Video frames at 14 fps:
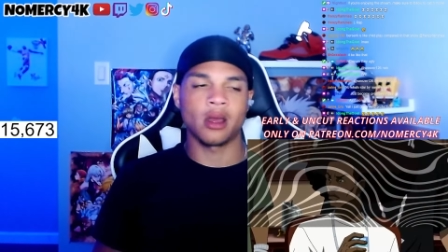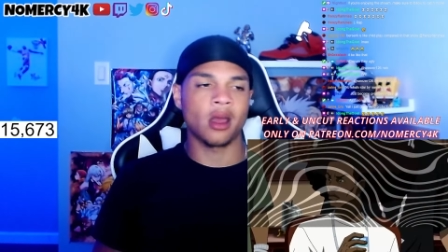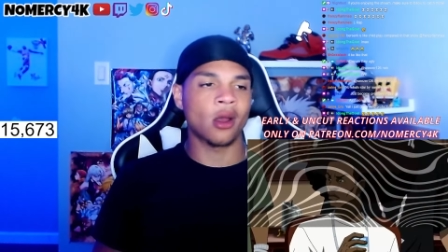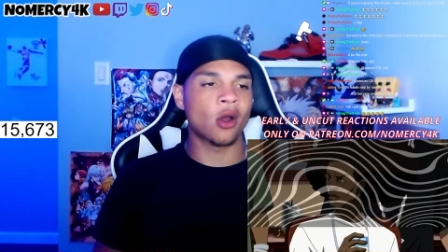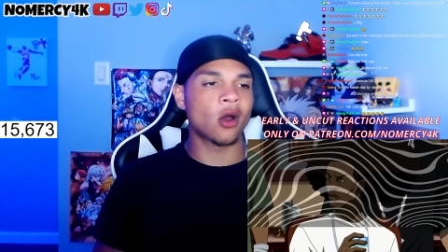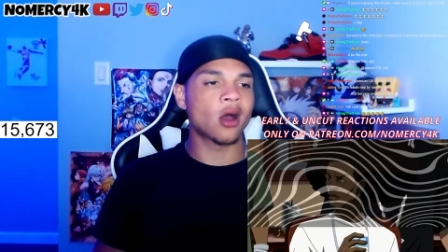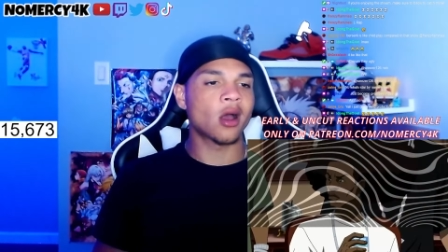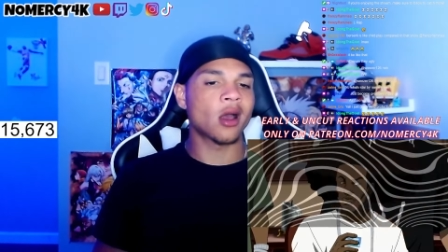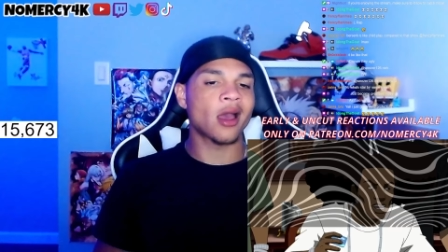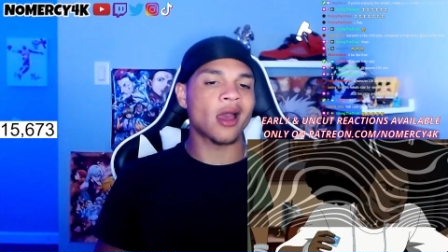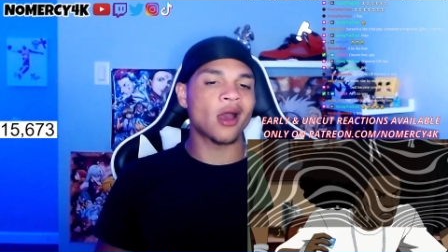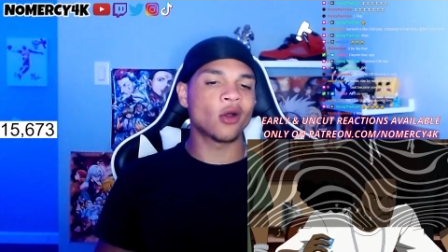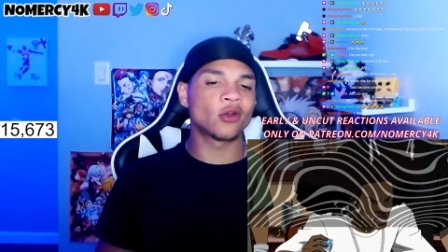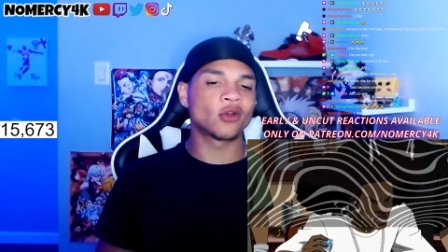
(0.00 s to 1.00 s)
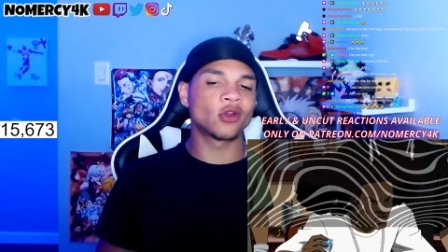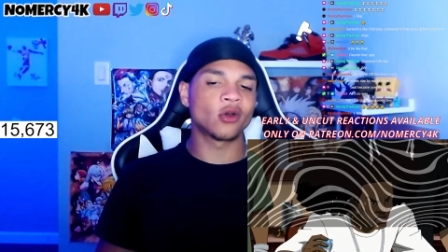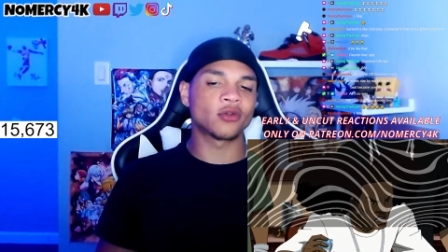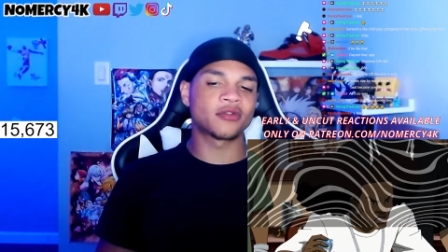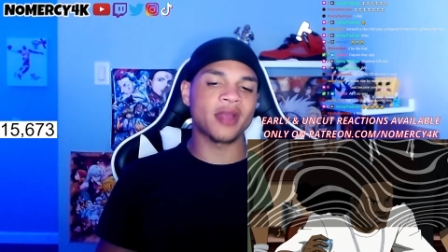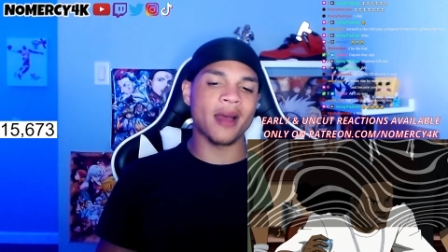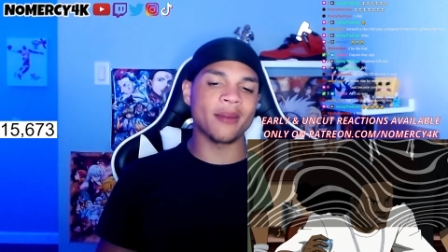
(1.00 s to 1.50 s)
Oh, hell no.
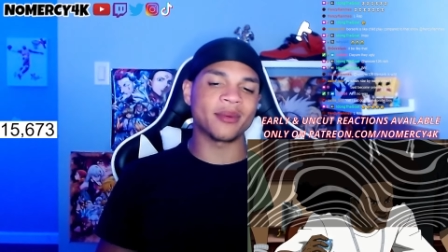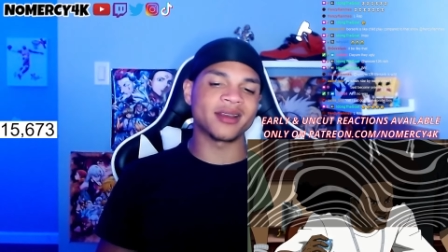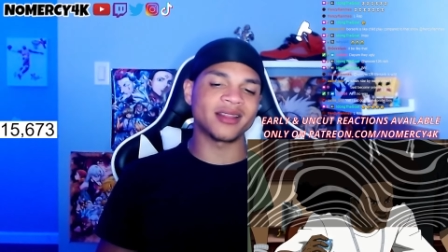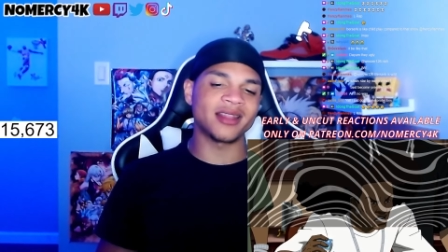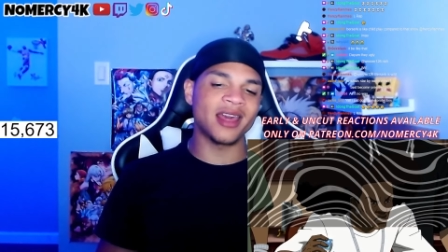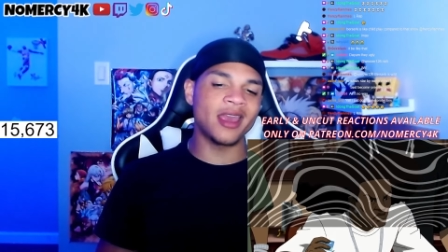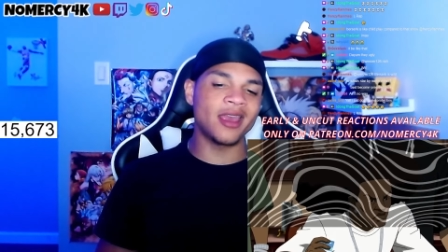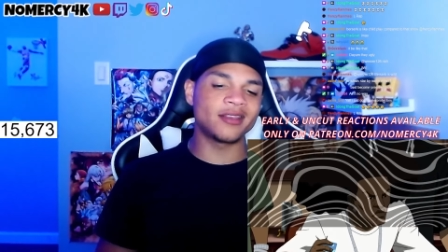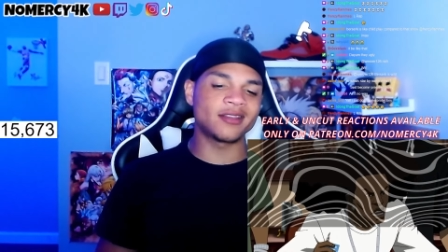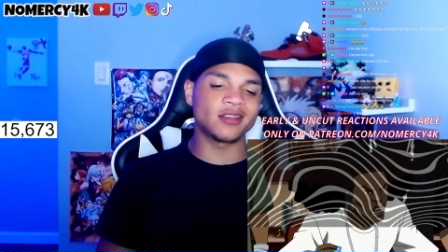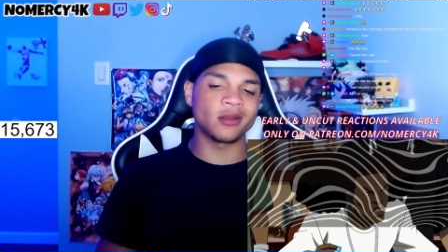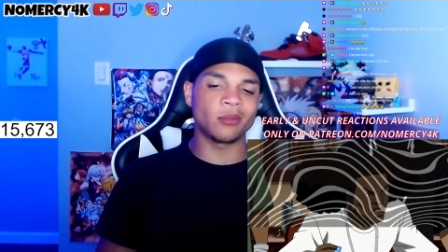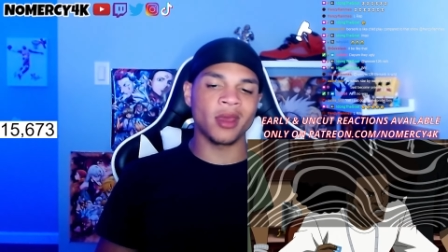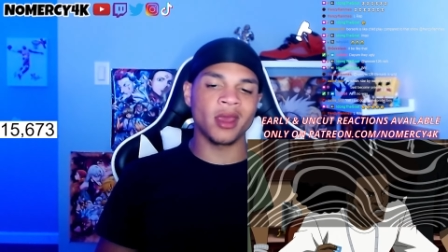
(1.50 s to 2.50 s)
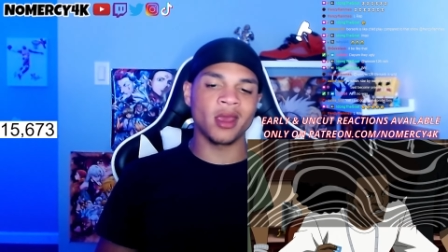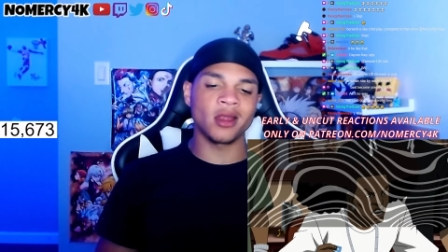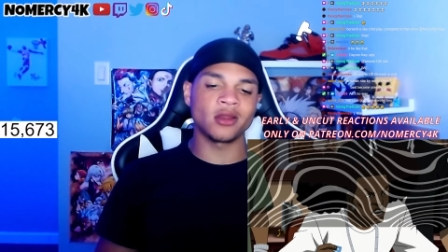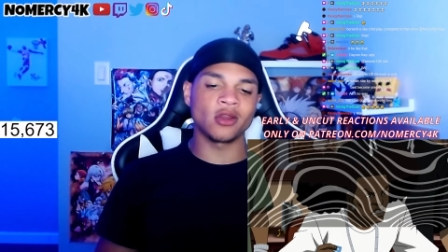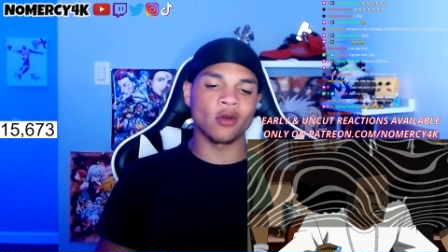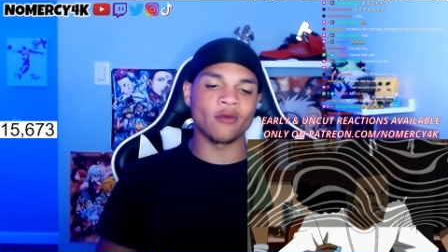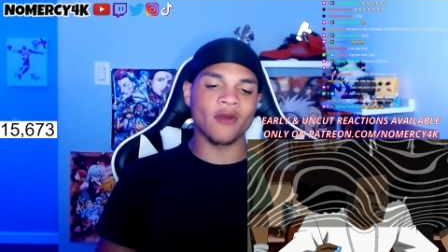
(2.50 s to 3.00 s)
Stop glazing,
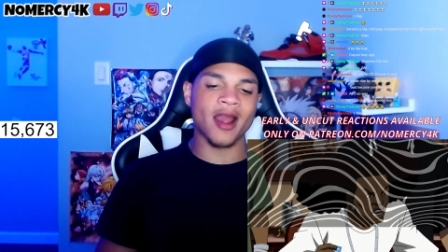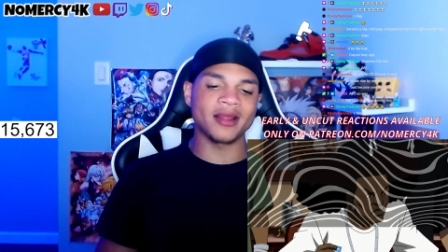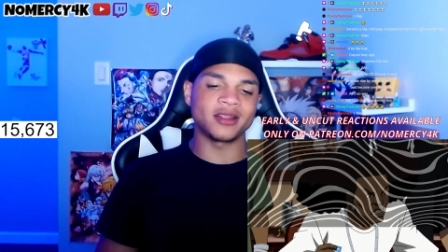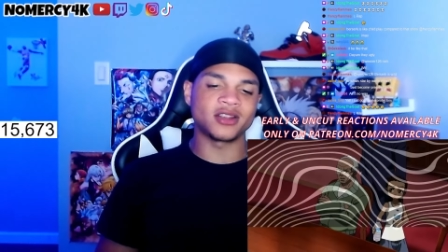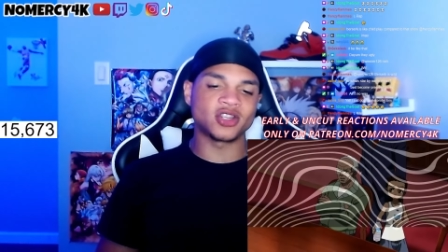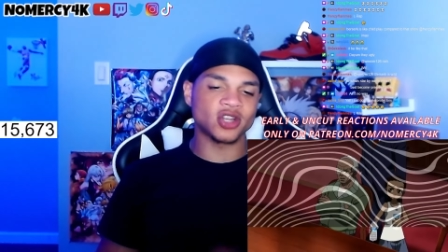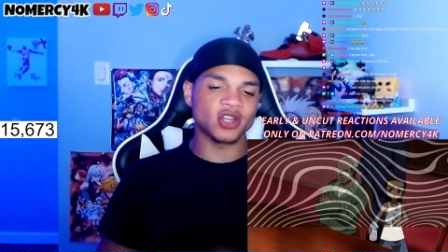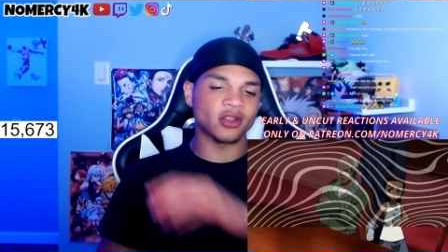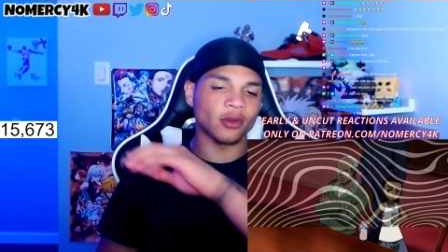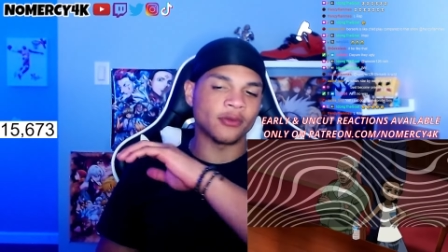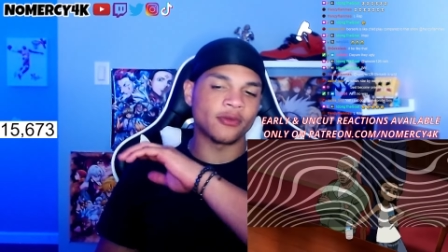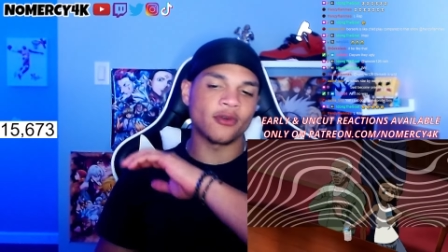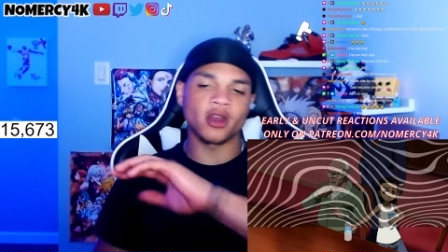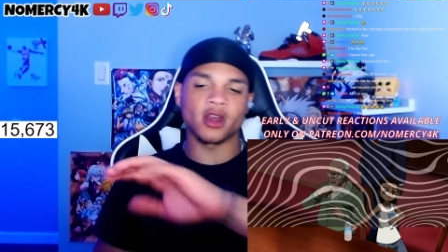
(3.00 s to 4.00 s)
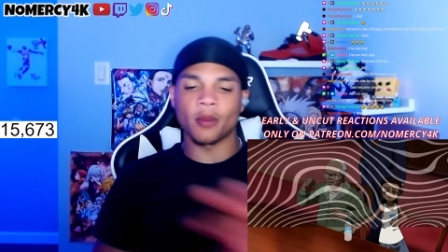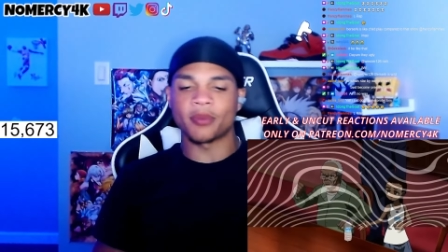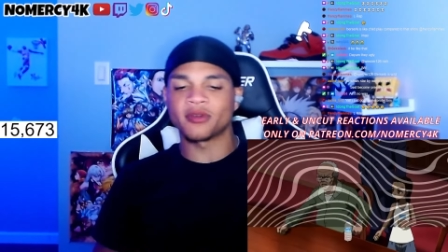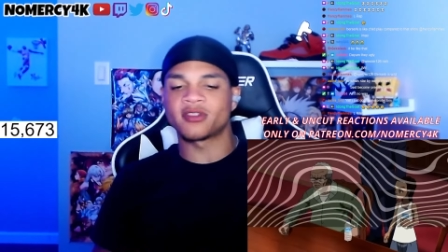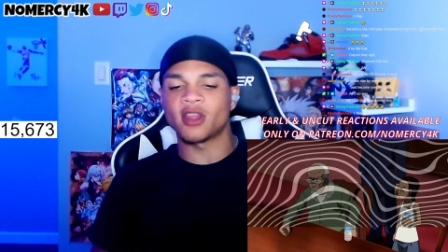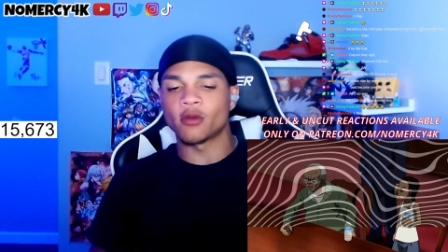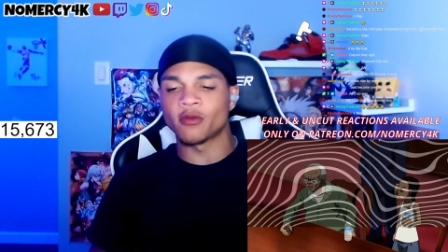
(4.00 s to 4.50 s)
man. Yo, Riley, shut the fuck up and
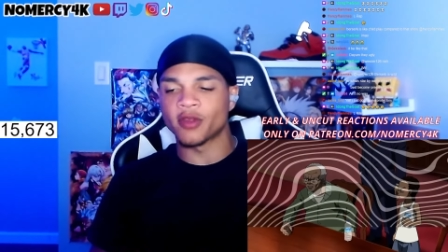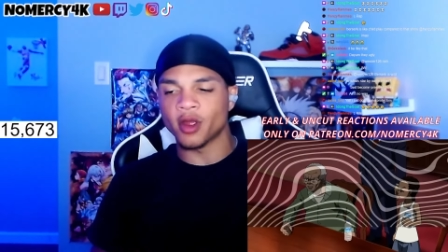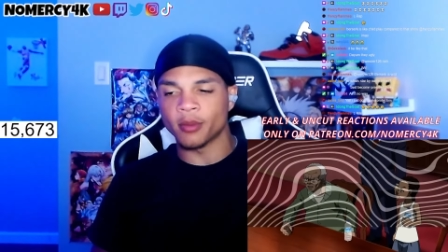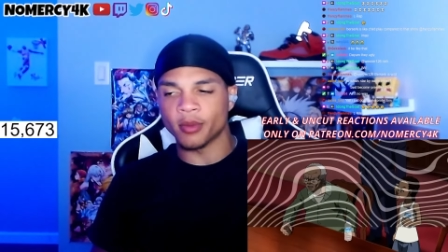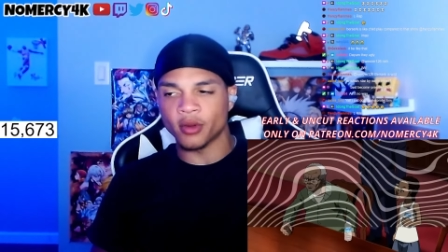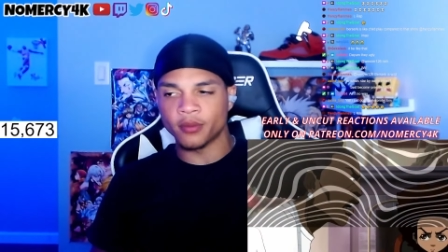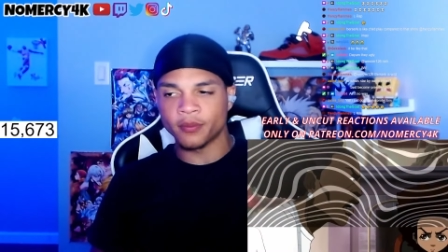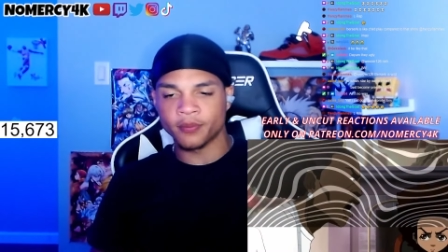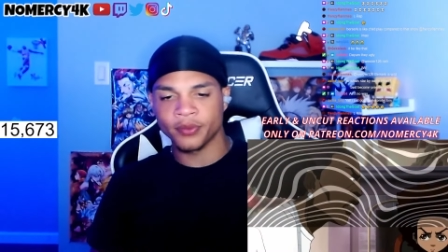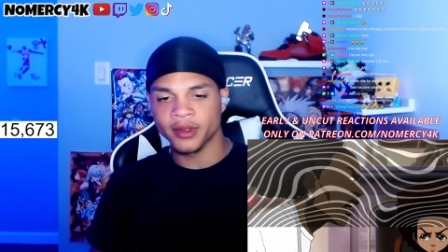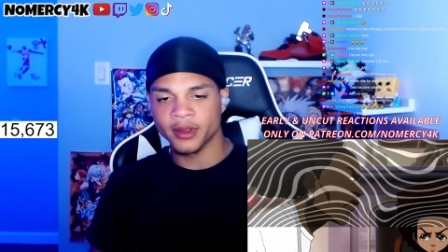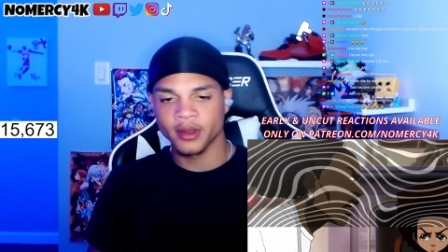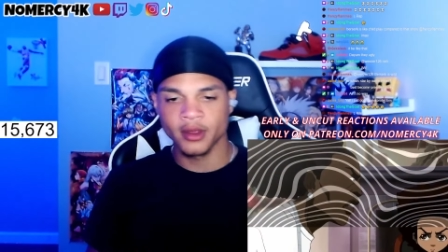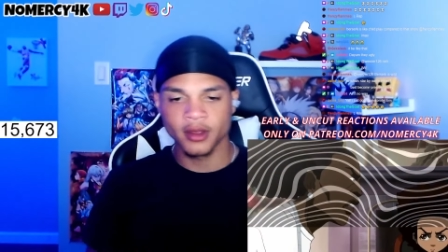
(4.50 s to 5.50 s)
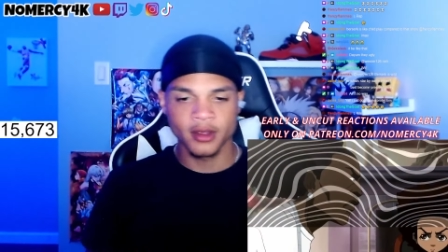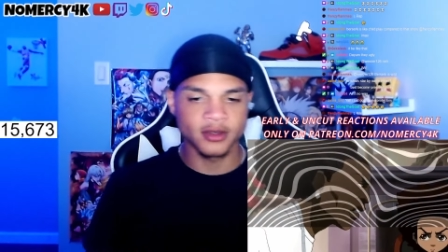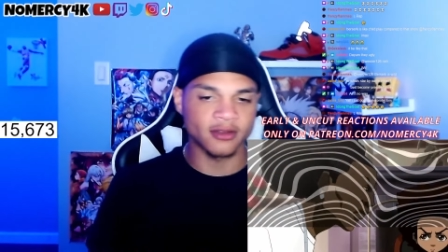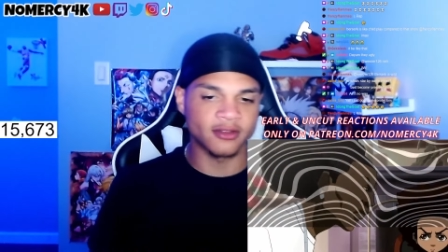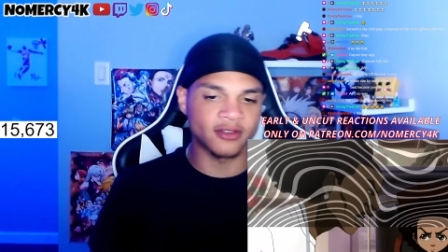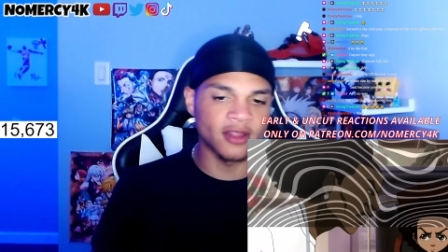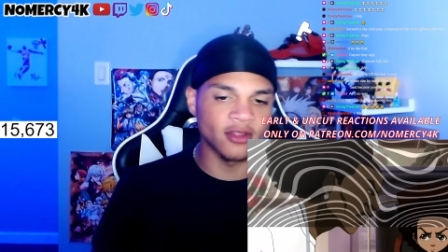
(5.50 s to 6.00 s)
stay over there, bro.
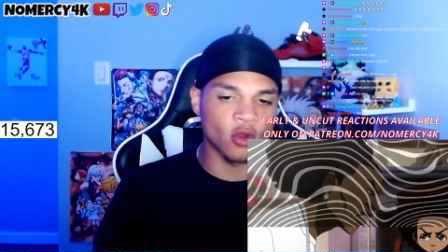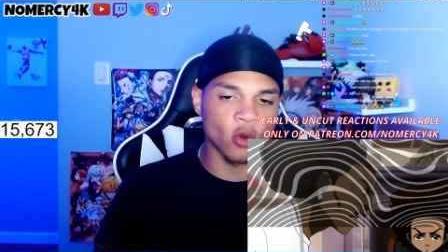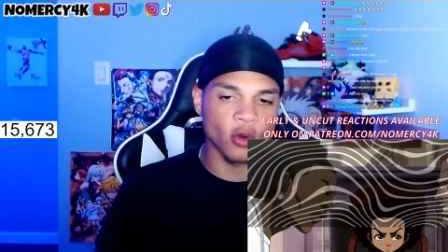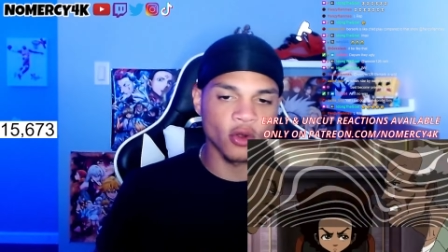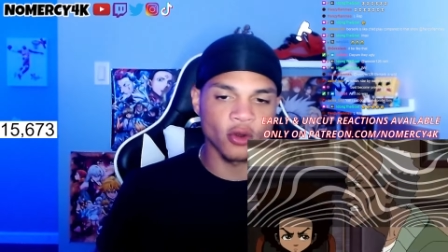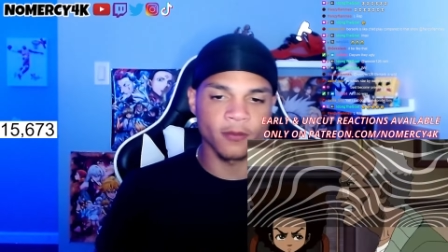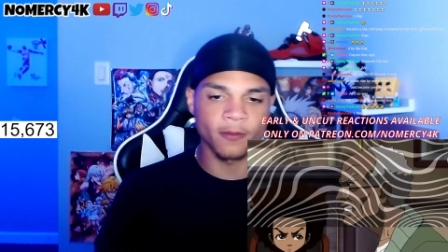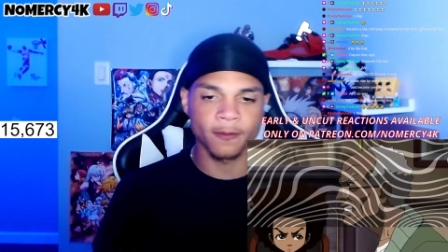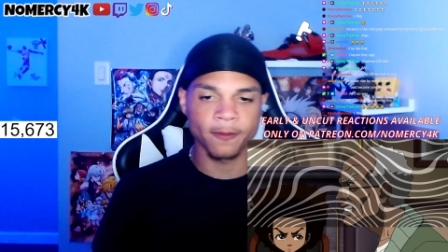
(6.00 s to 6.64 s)
Just stay in the corner.